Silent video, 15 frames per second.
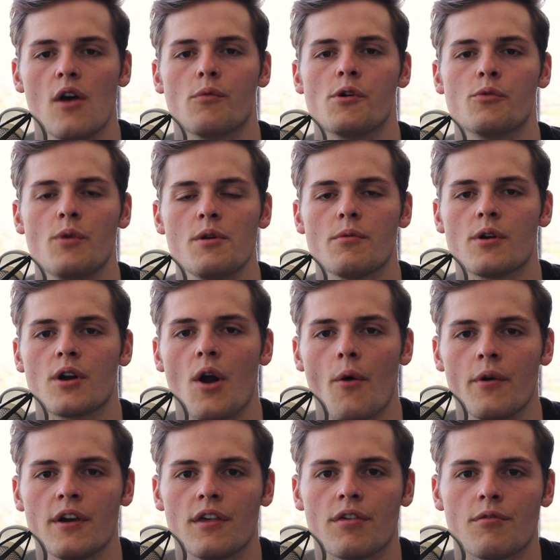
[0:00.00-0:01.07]
When we were
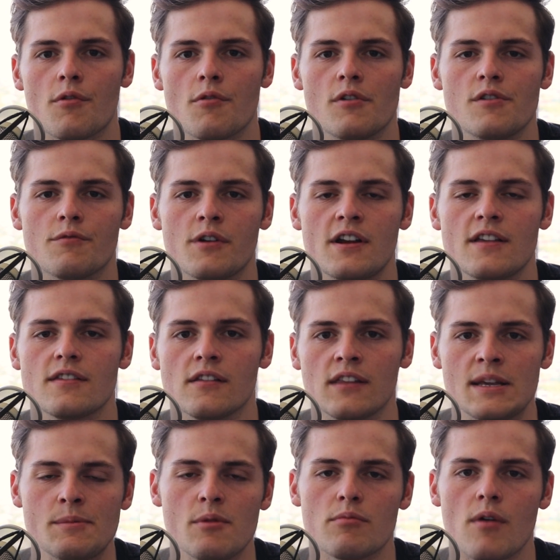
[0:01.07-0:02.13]
going through and reading the
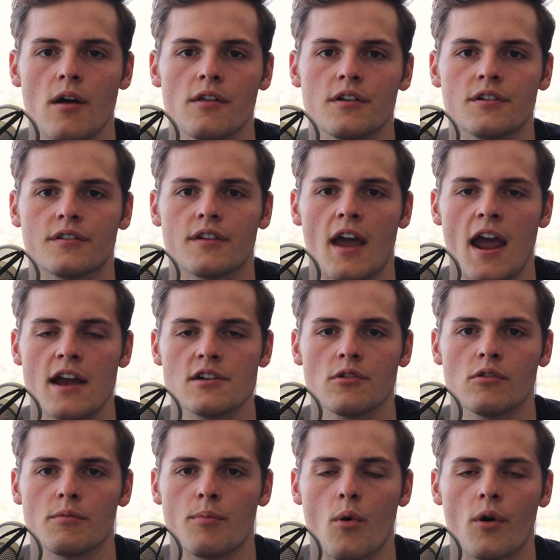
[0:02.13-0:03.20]
Lehman Brothers
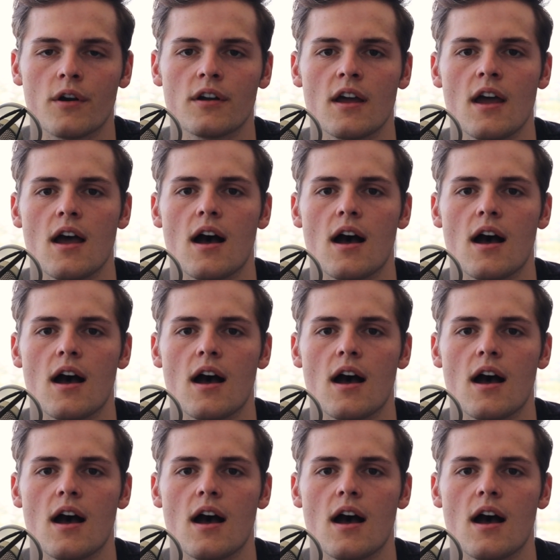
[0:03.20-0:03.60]
annual report